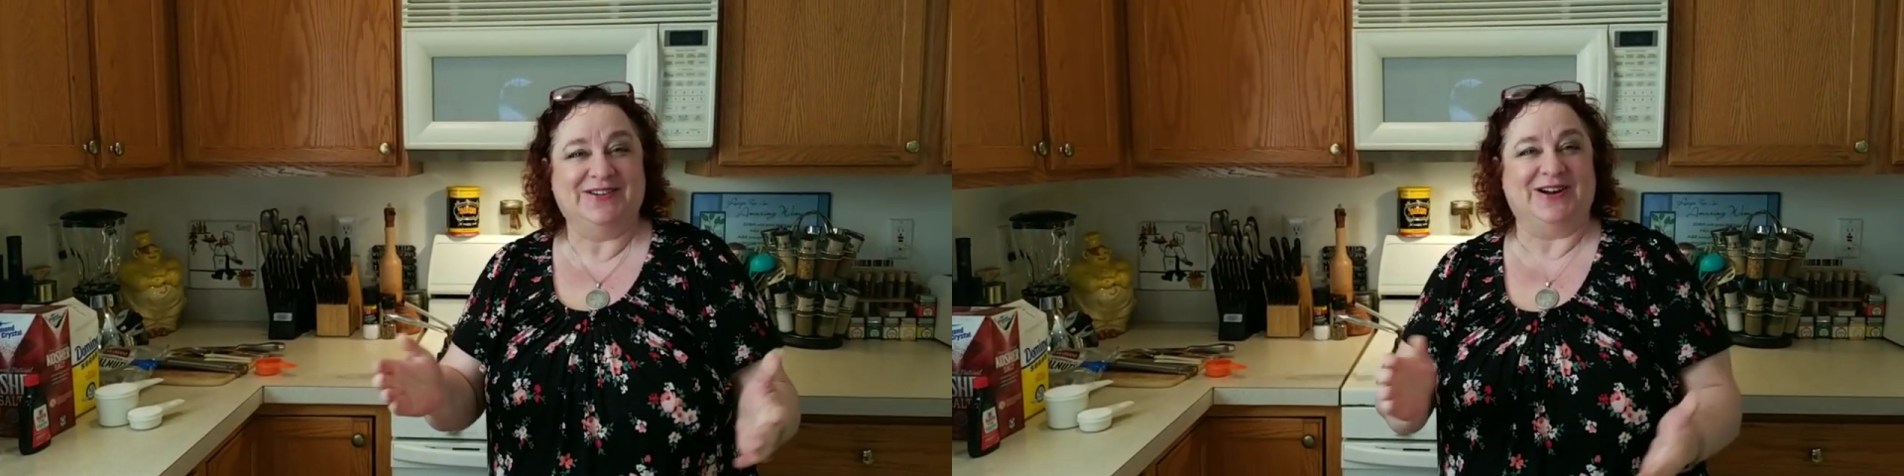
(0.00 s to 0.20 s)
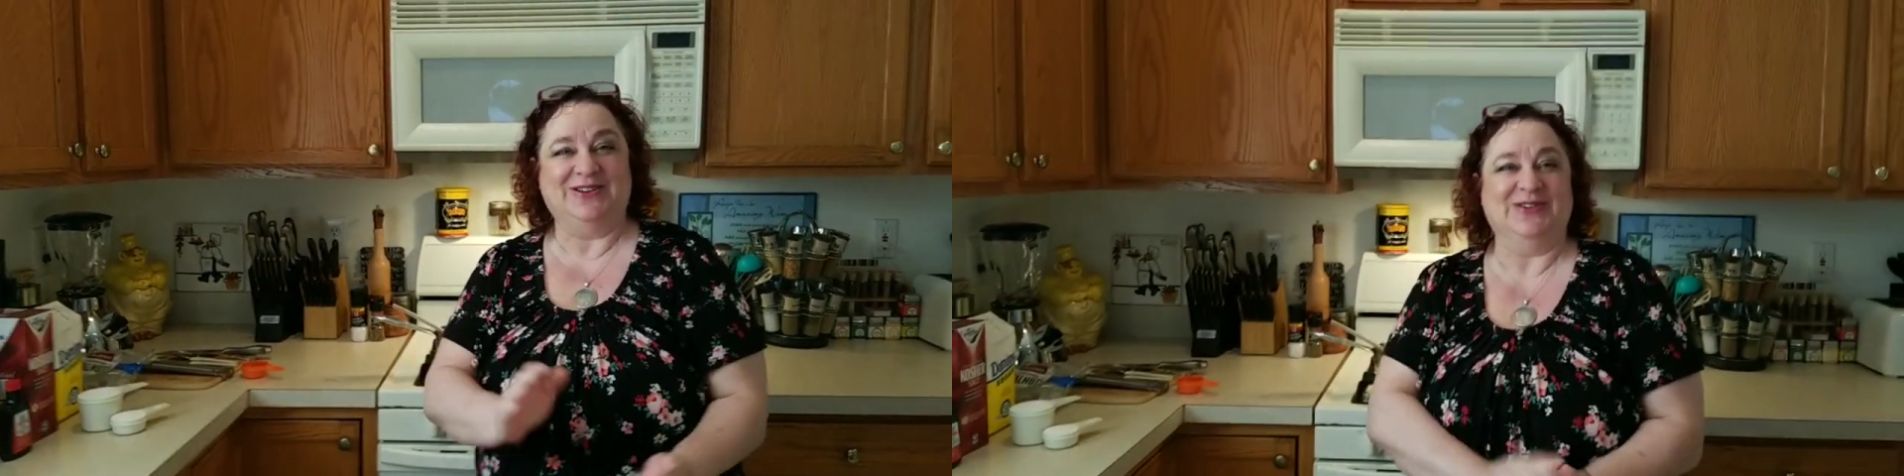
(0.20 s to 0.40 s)

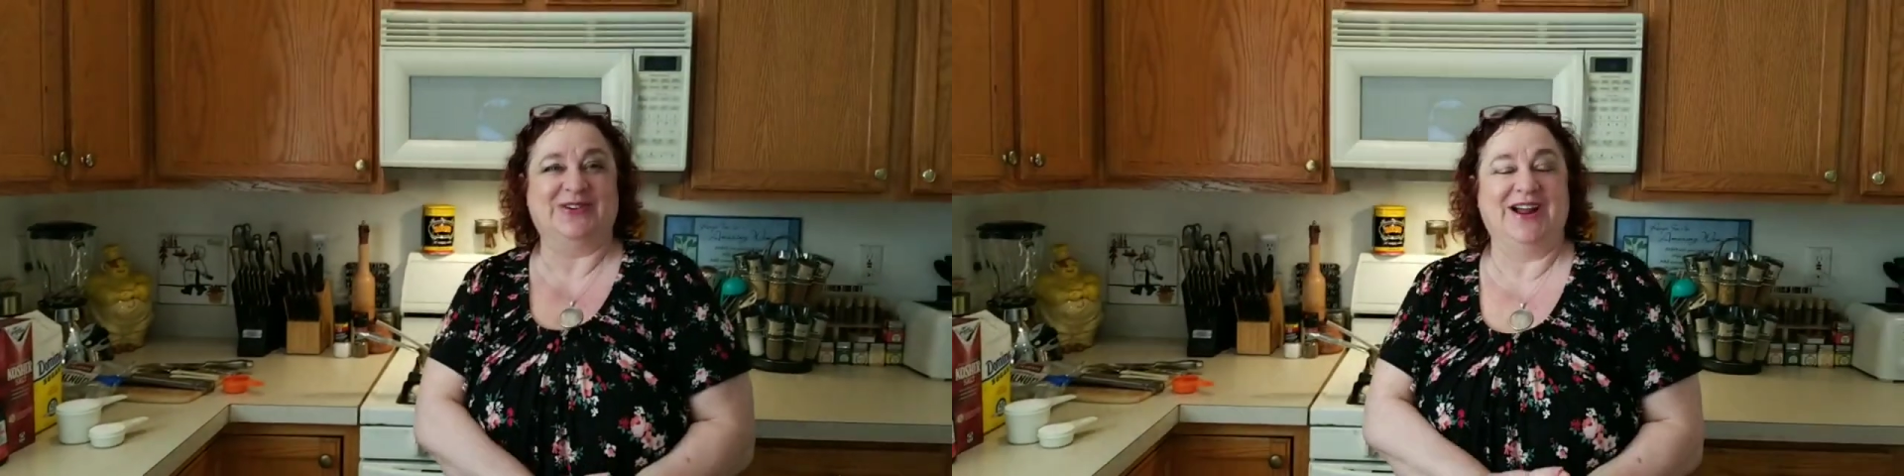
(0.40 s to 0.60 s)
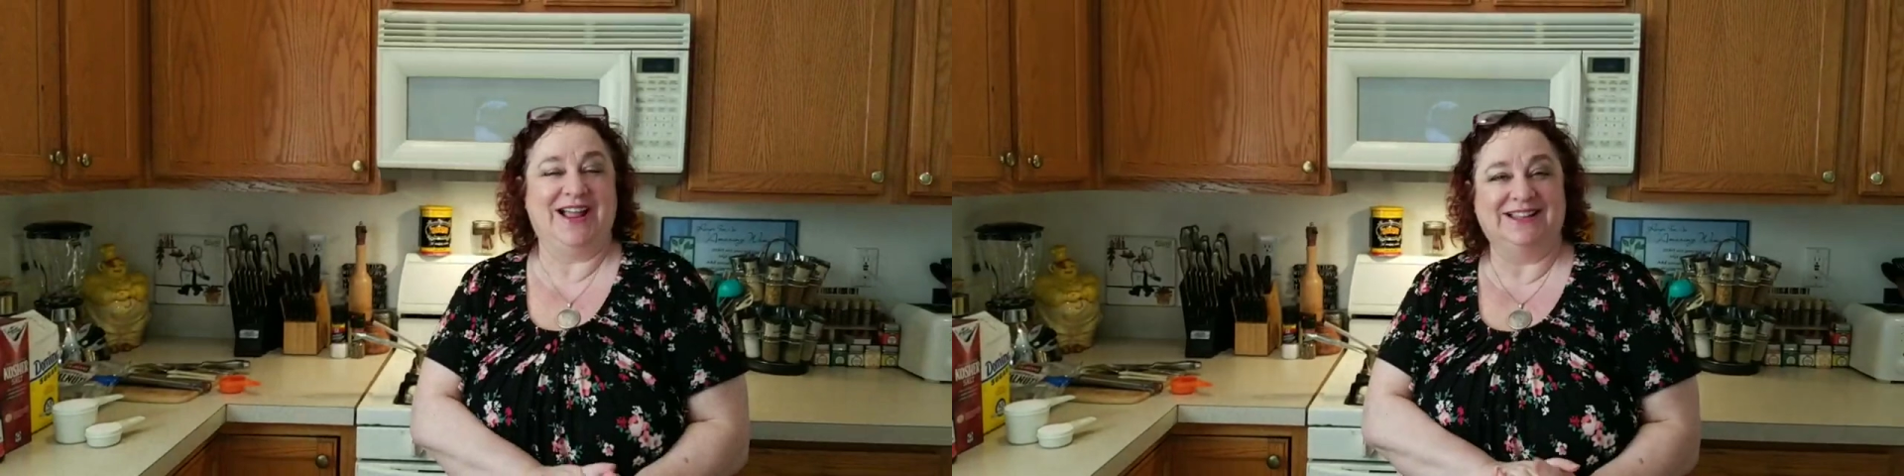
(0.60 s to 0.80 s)
on your
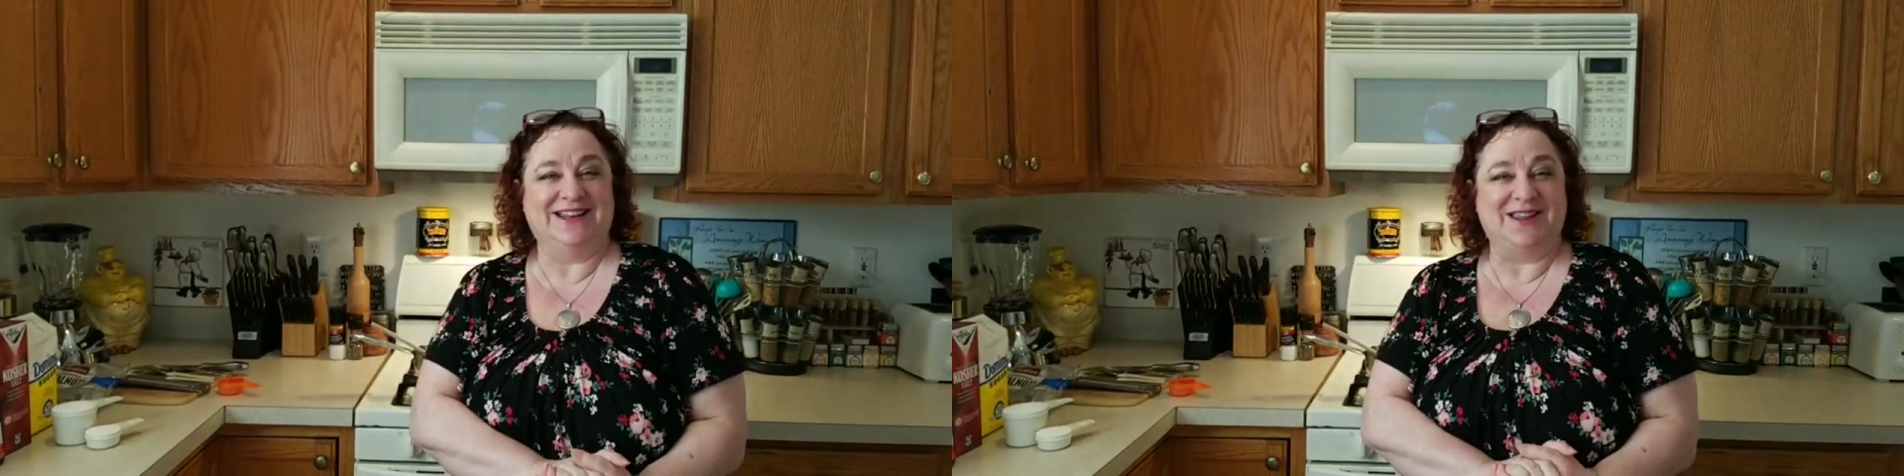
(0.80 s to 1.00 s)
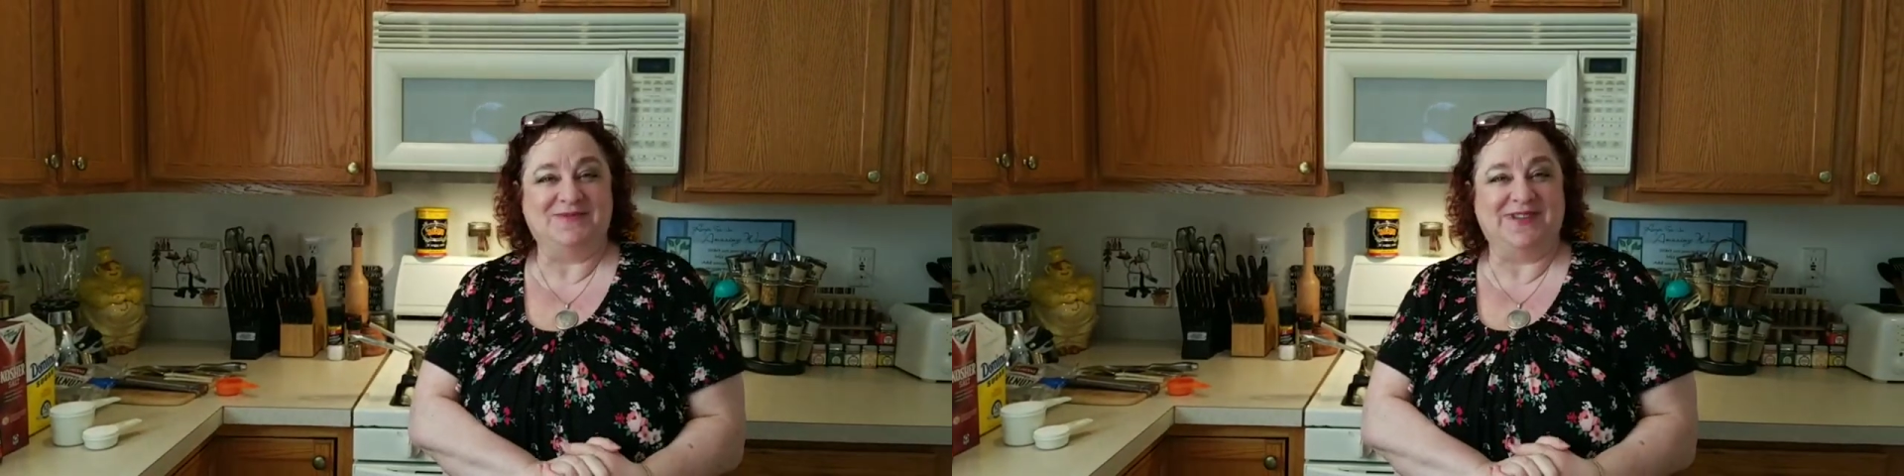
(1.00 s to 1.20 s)

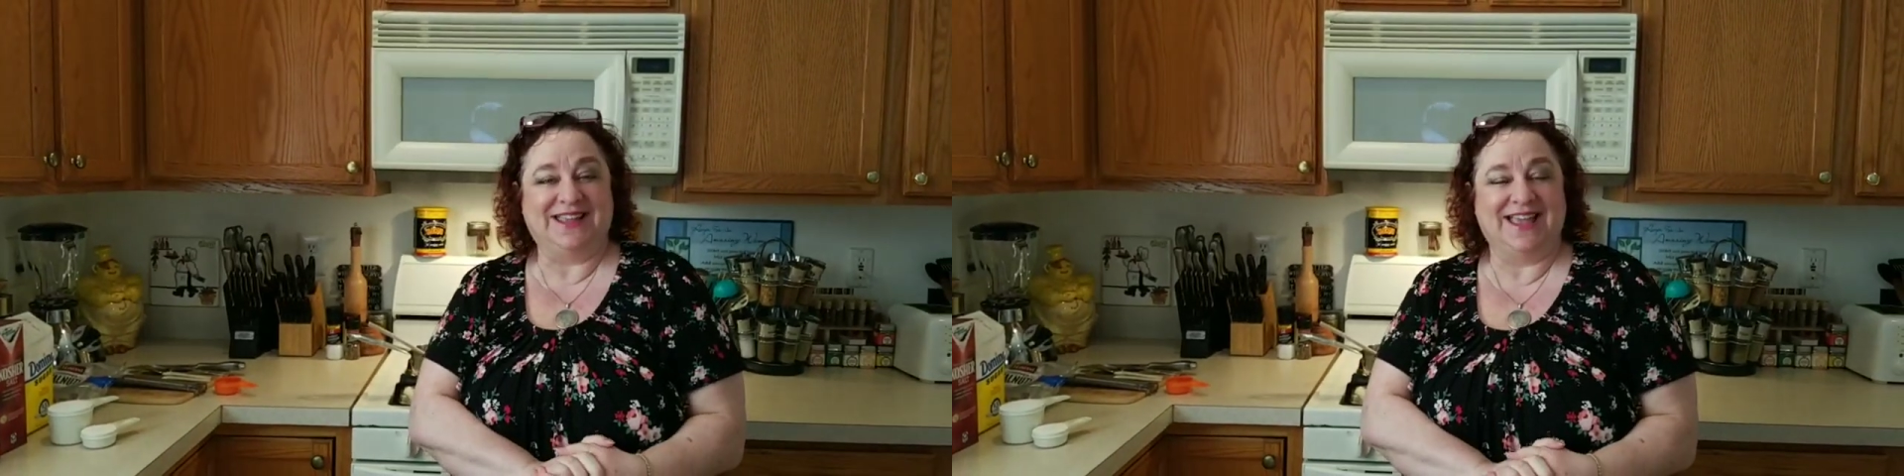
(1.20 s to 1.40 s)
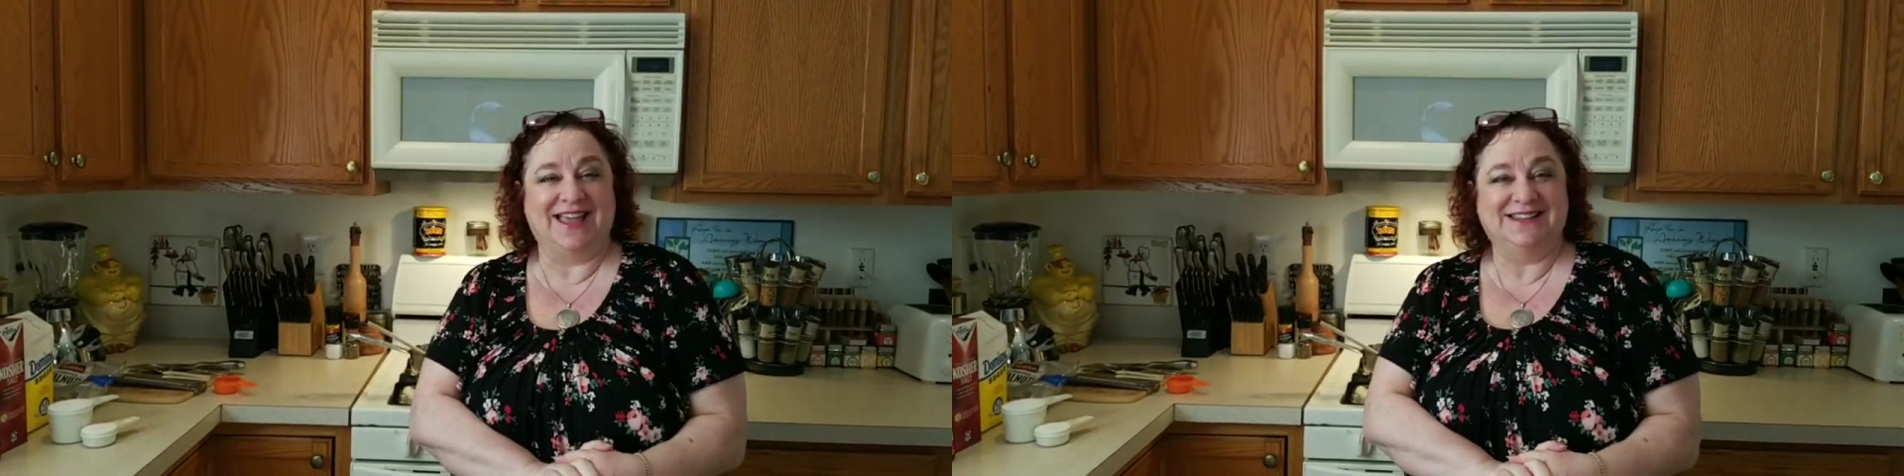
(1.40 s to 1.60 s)
holiday
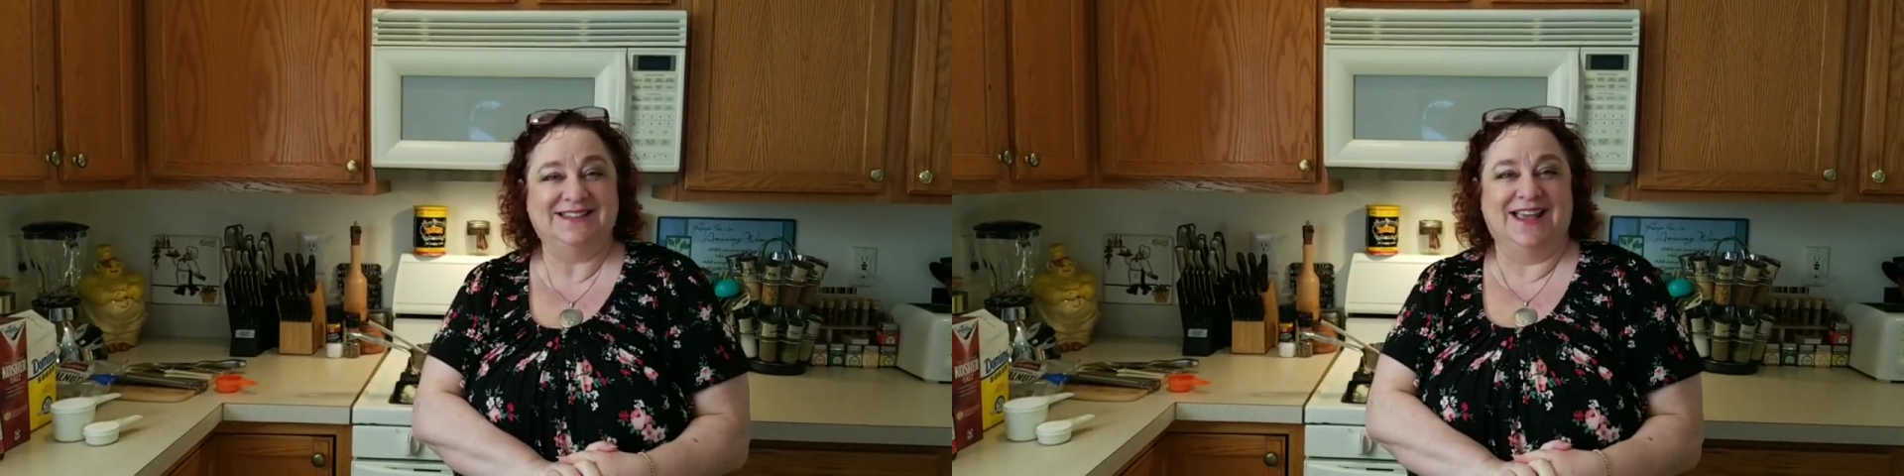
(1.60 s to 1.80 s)
weekend.